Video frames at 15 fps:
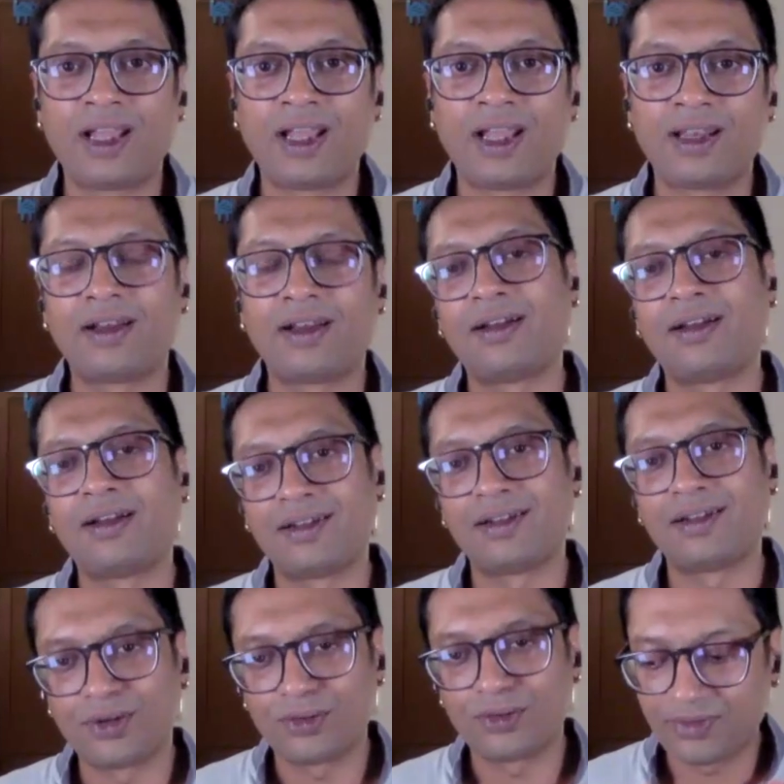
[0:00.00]
fine,
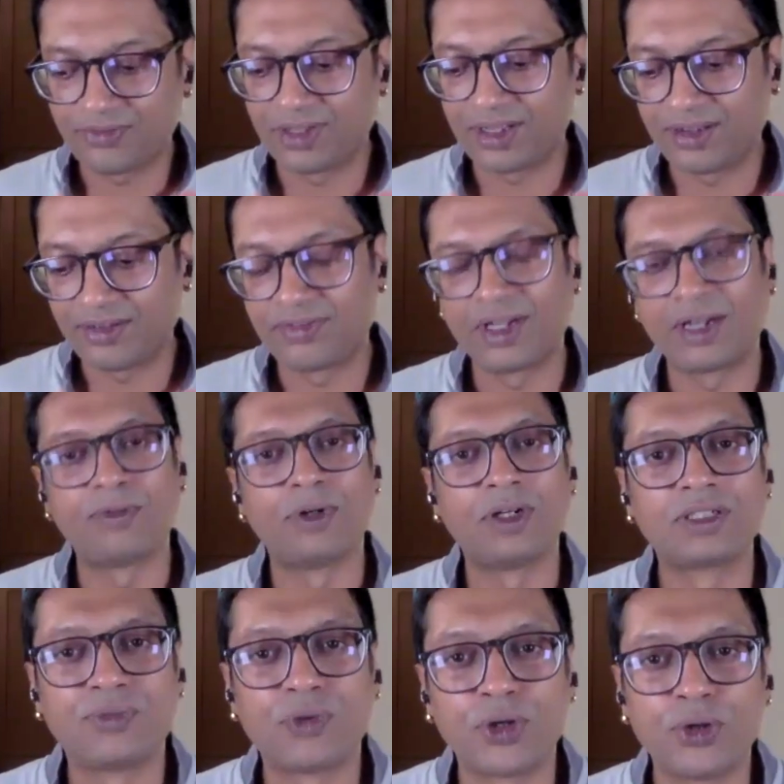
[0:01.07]
if
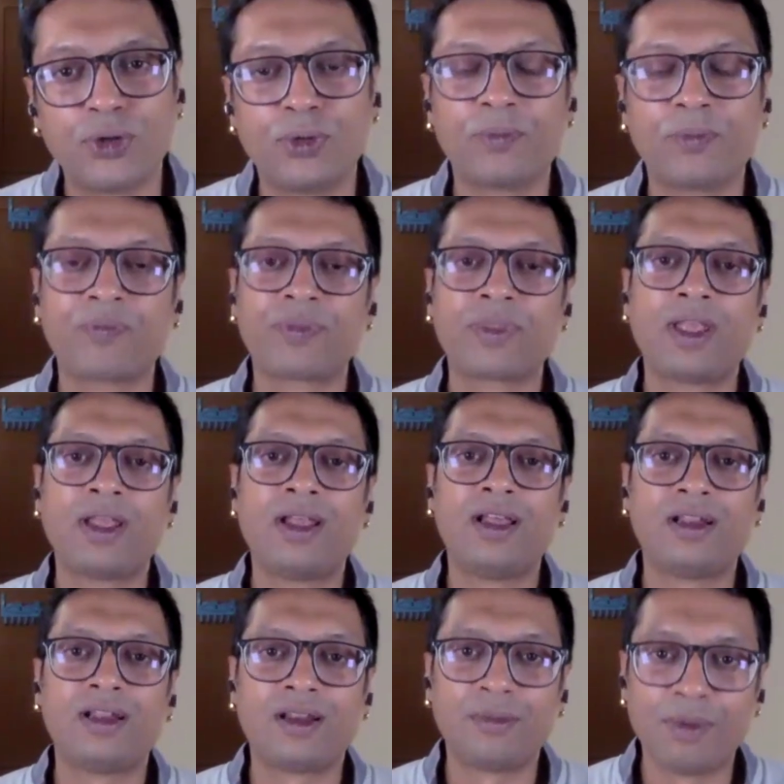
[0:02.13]
that works for you.
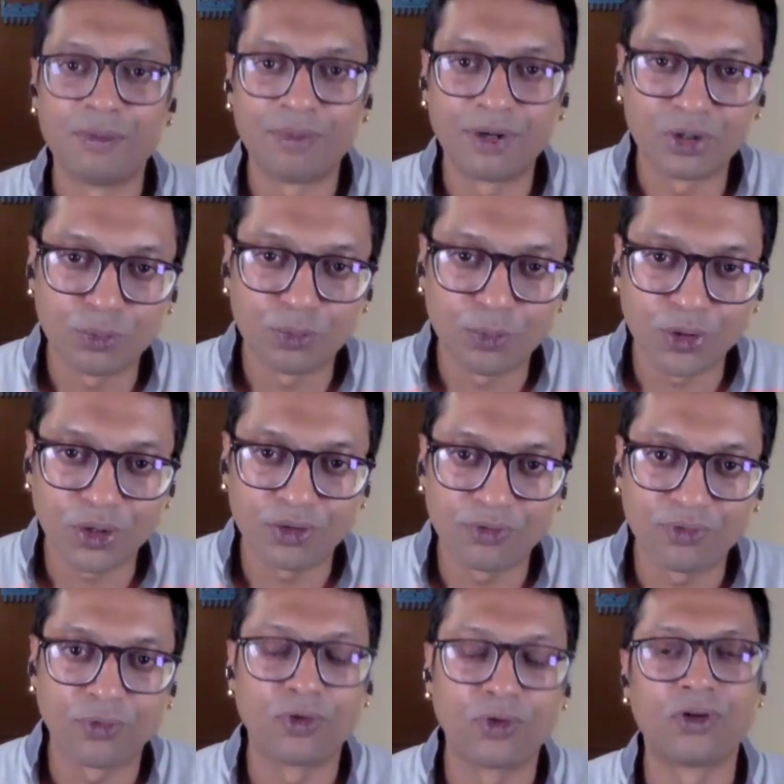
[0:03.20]
Remember to put
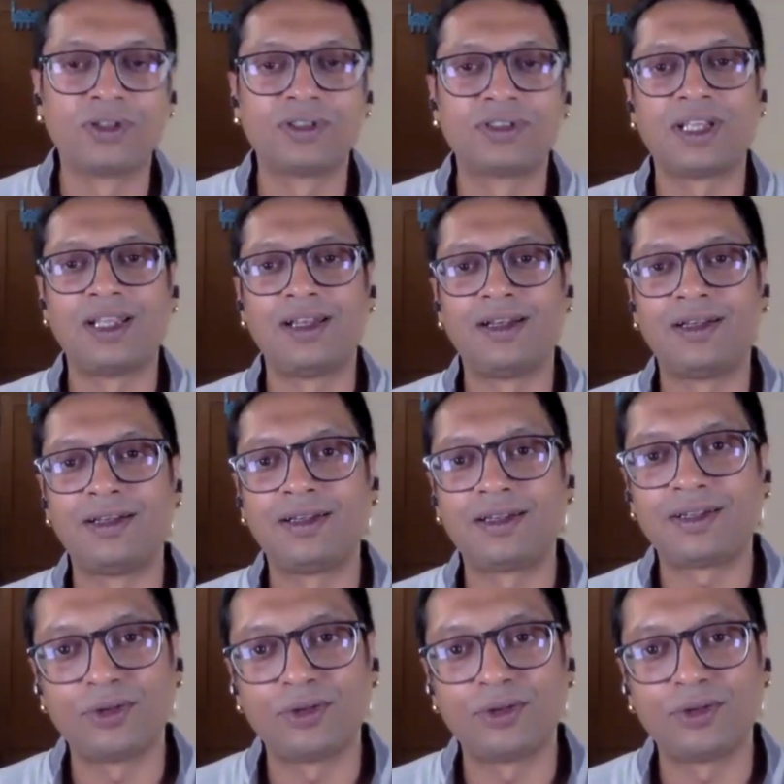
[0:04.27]
your phone on silent.